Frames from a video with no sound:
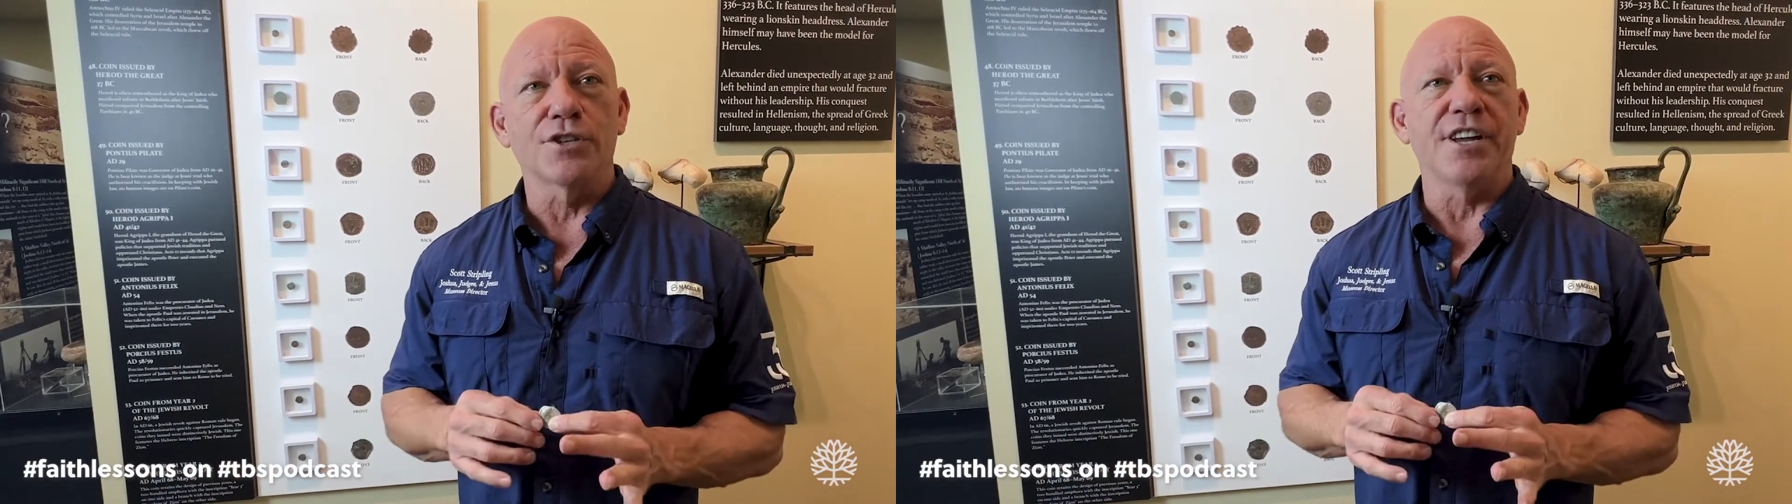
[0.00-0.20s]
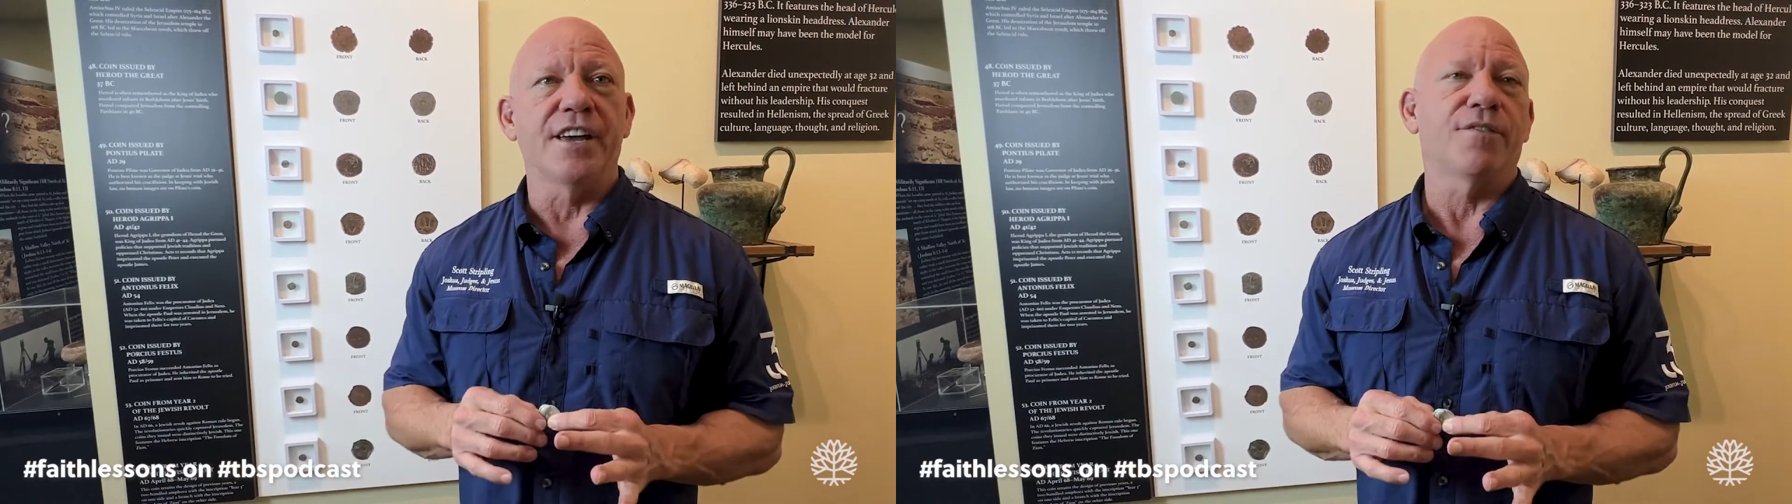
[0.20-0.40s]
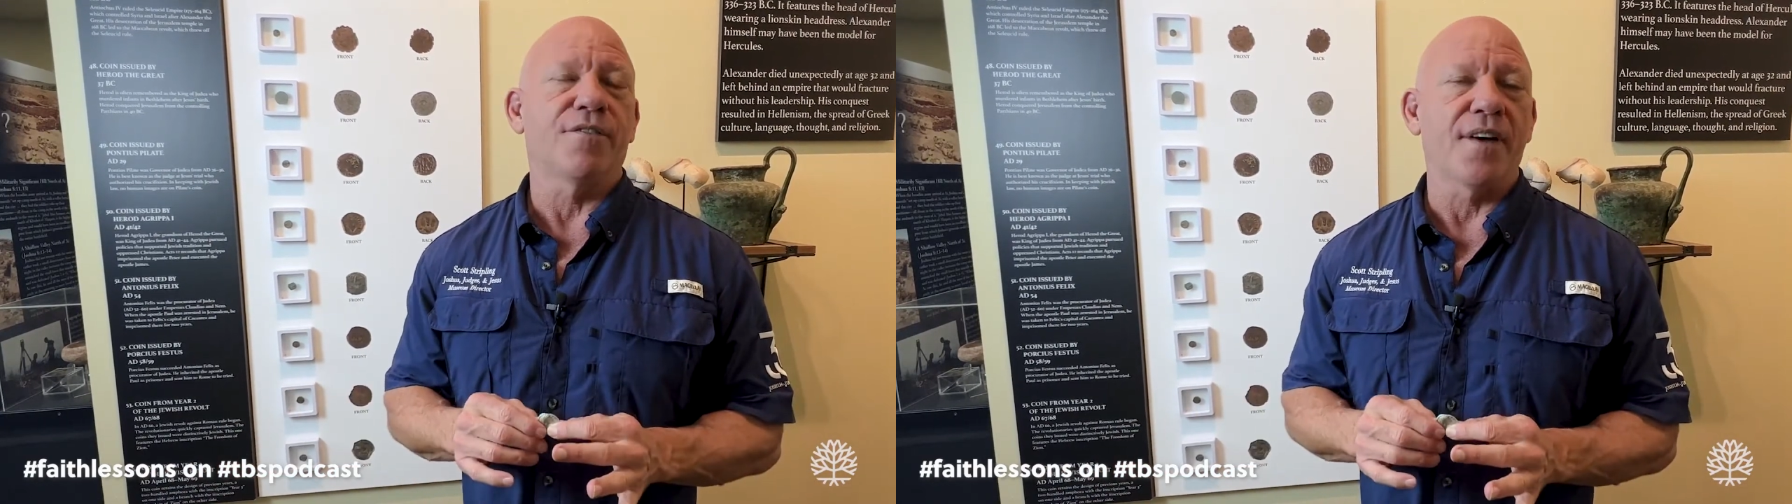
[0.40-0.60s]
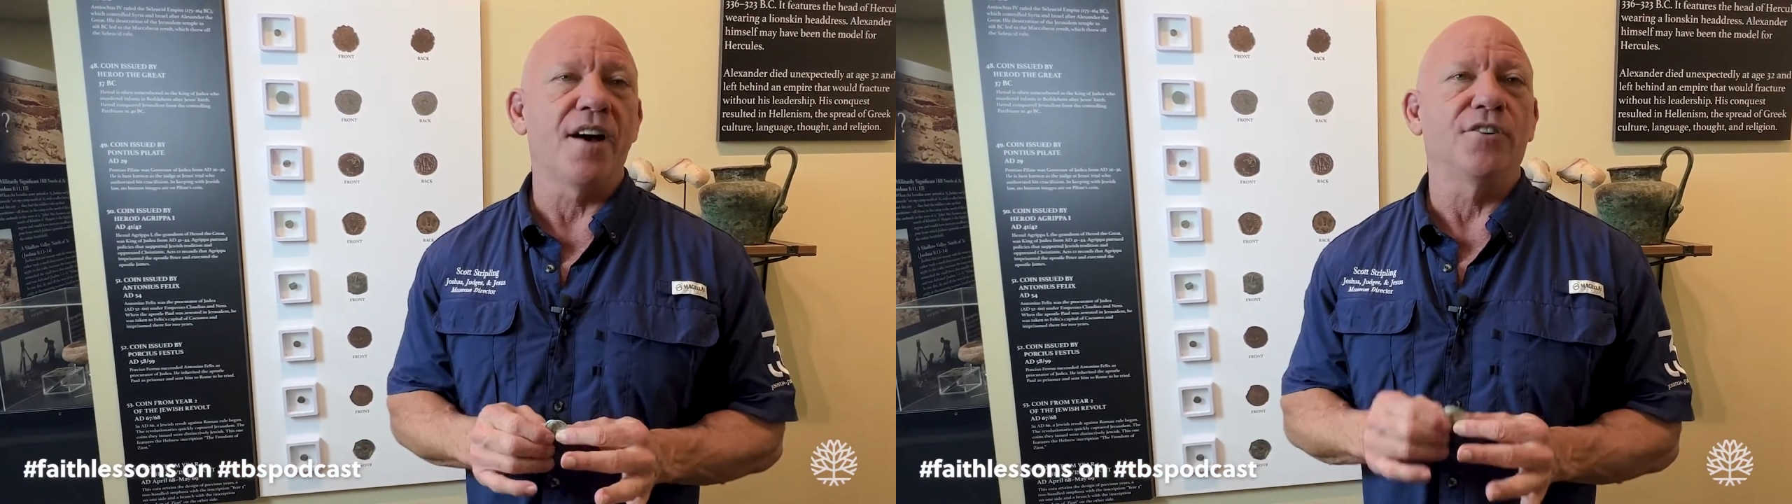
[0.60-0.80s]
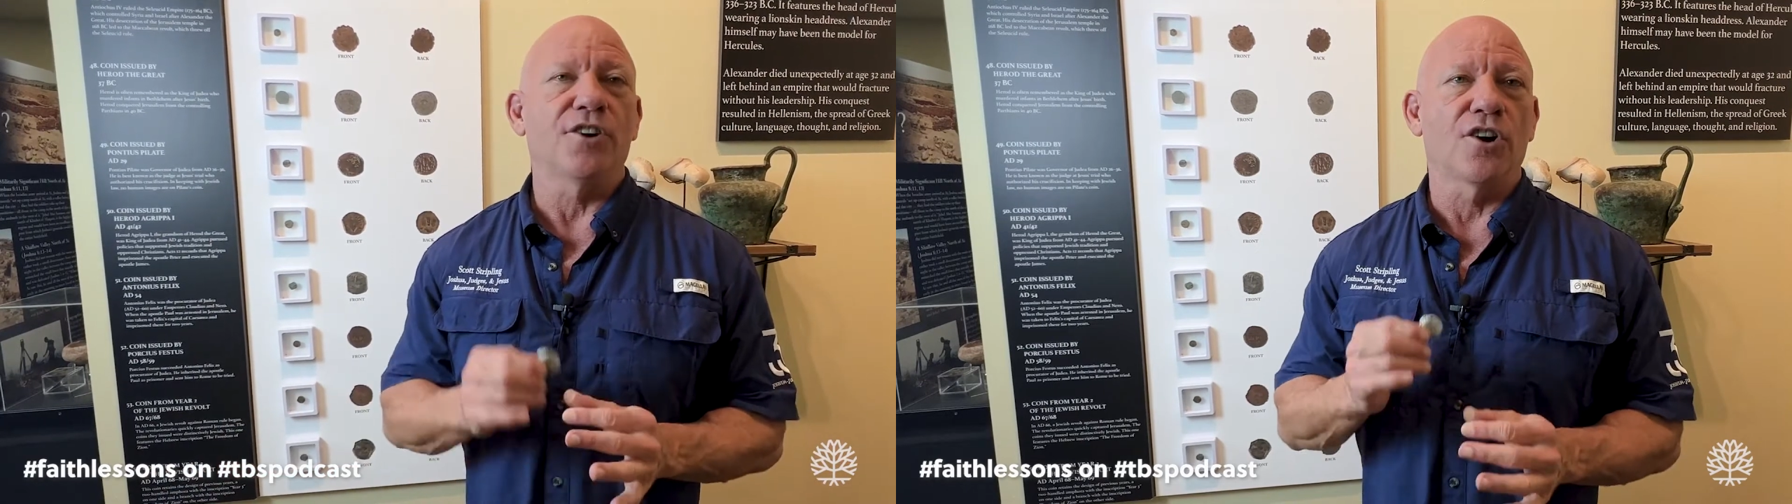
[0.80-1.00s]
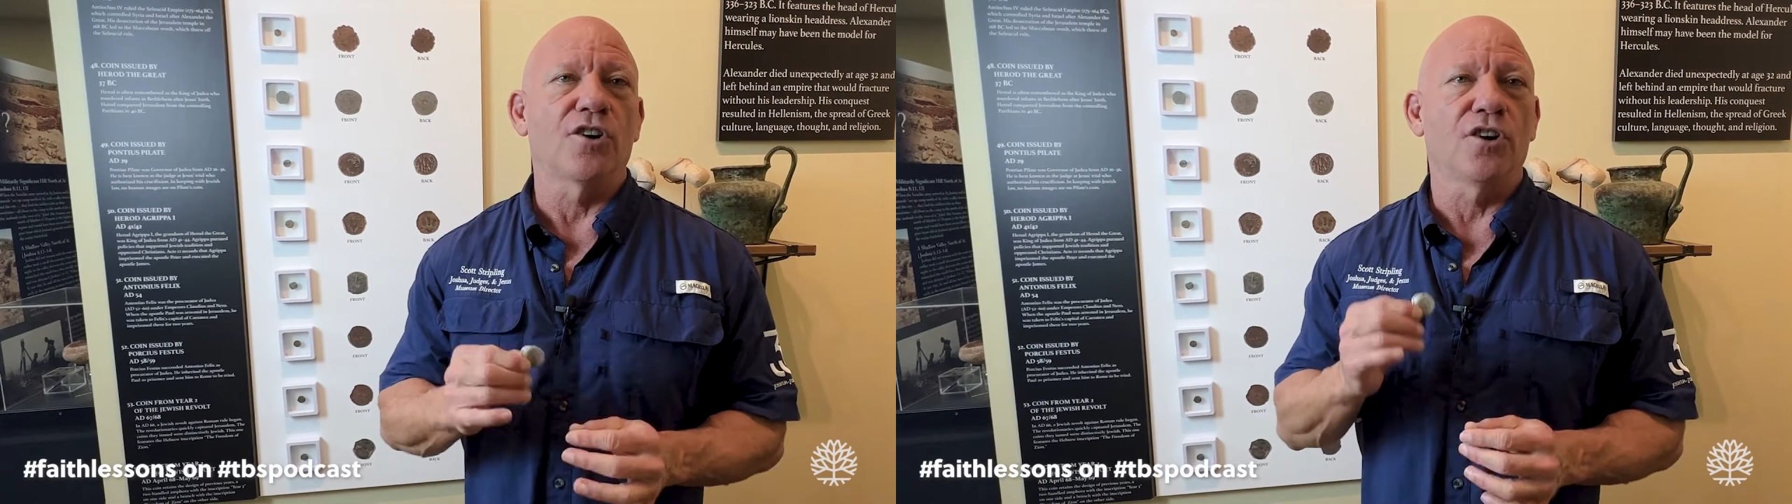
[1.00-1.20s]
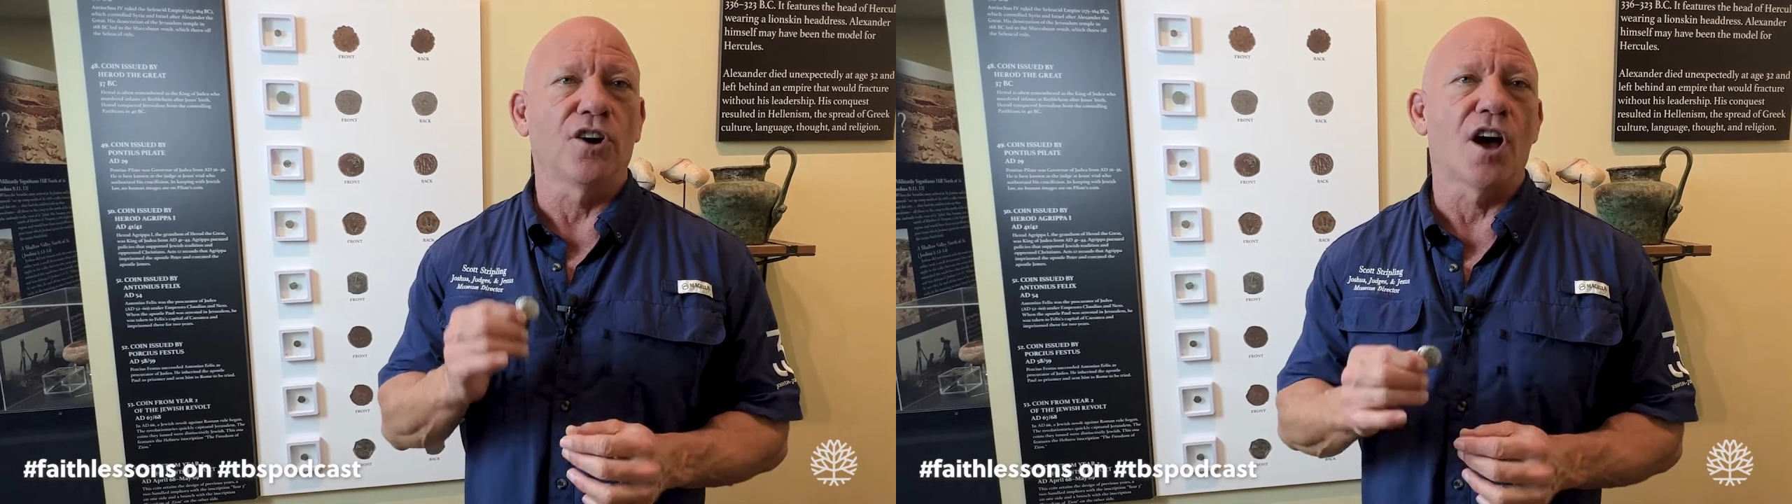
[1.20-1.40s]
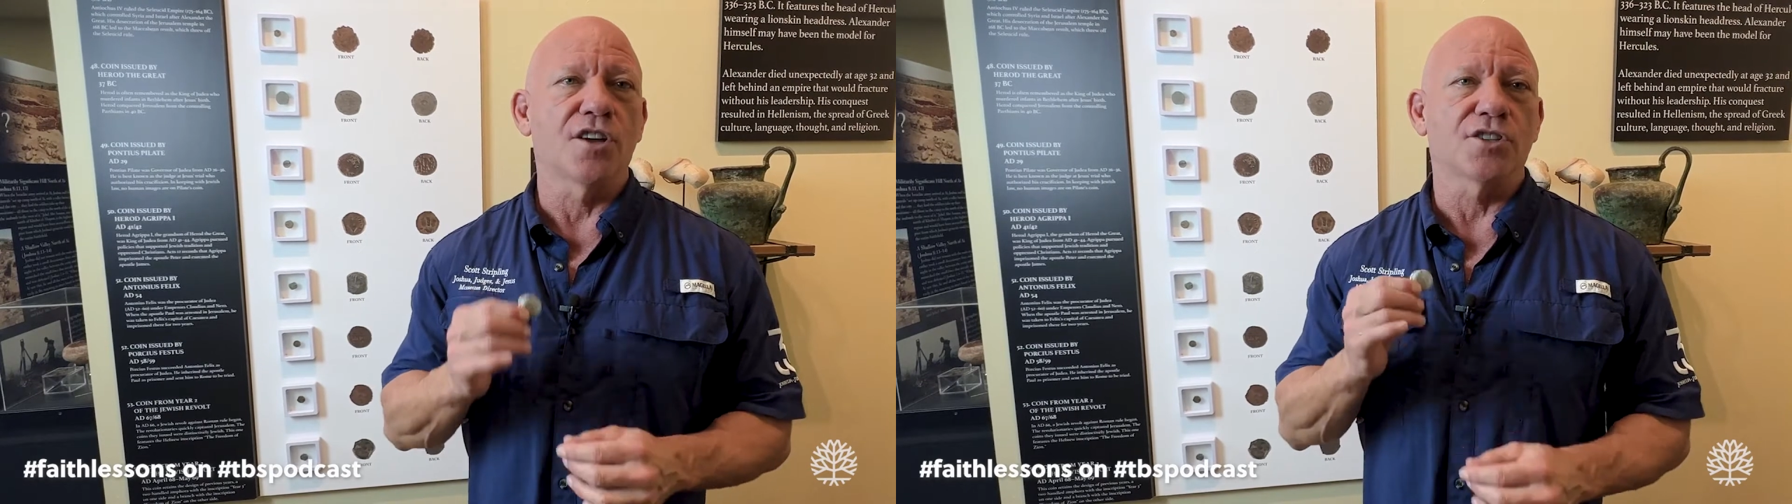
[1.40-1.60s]
She had found her
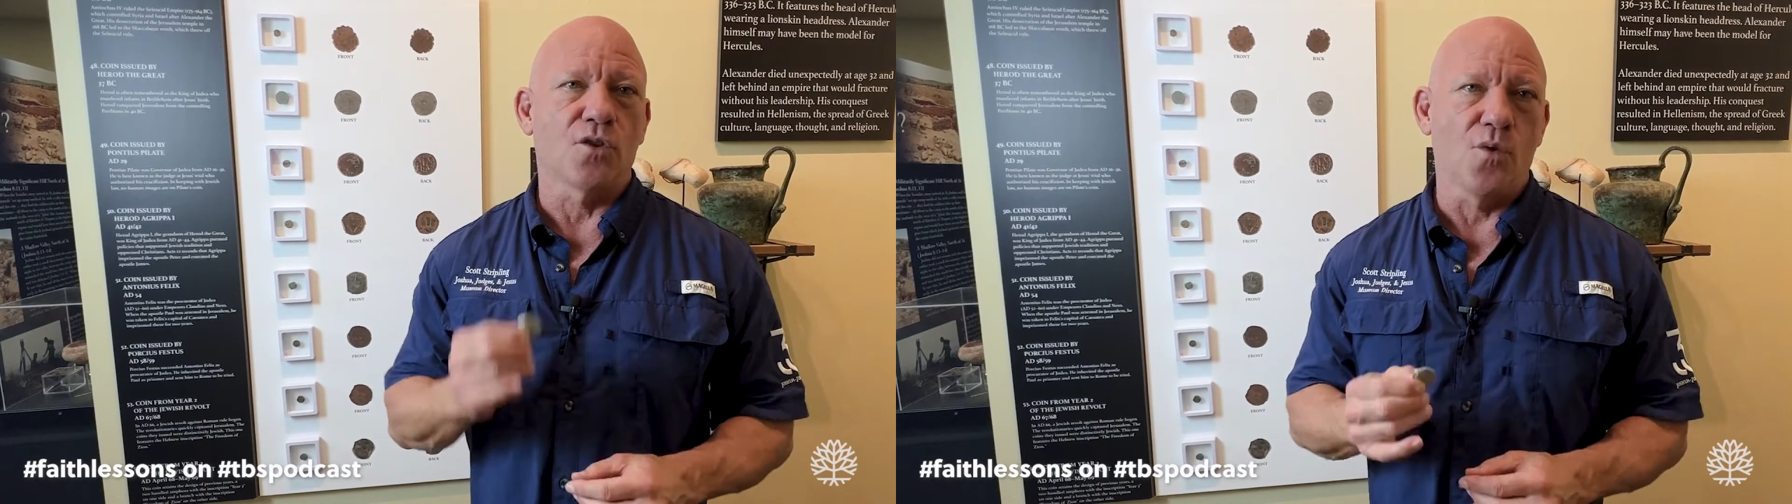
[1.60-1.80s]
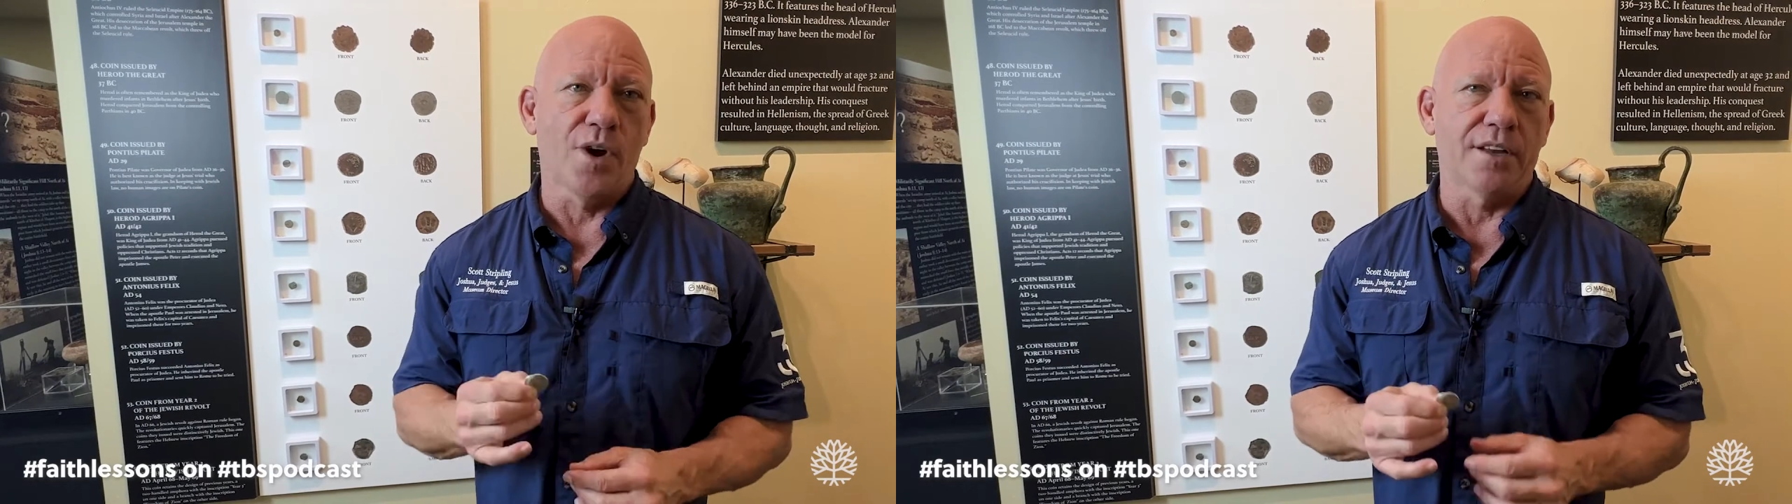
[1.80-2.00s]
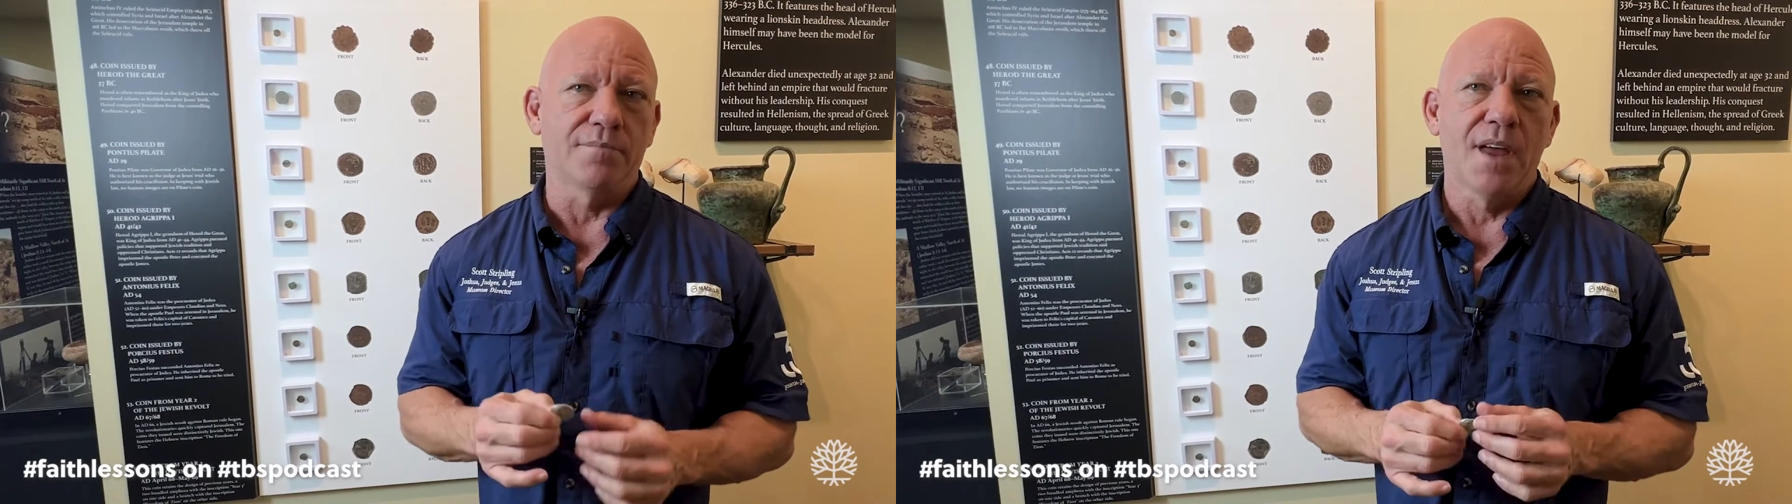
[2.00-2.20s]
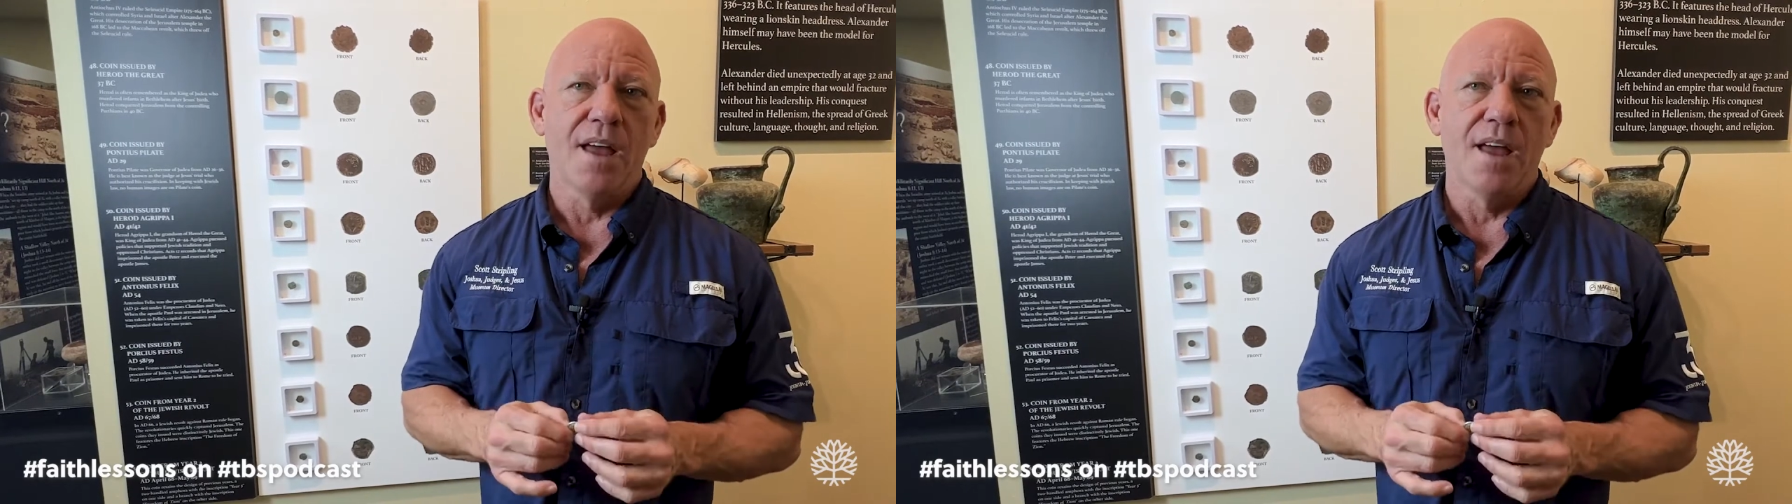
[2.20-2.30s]
lost coin.